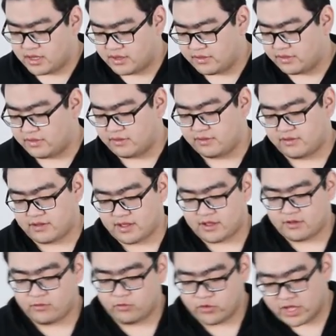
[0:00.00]
And
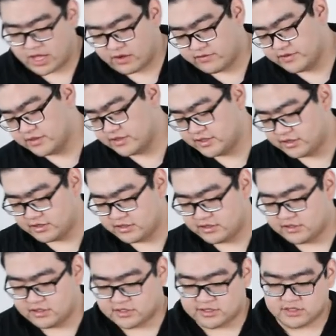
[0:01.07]
then we have
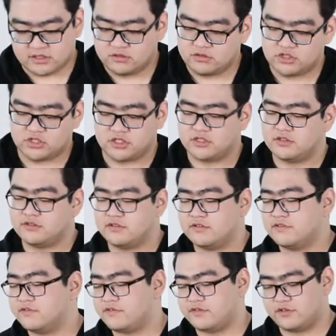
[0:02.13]
a solution
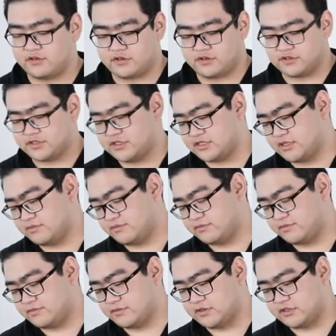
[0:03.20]
for
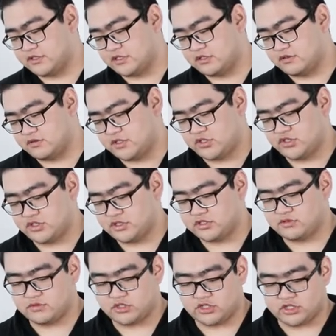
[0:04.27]
some
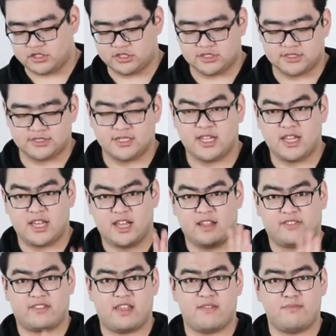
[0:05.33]
situations, which is
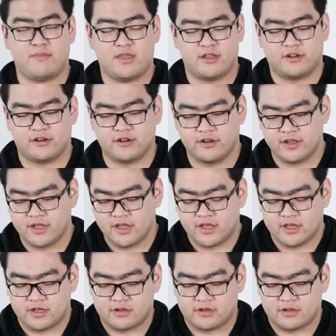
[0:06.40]
a 10 meter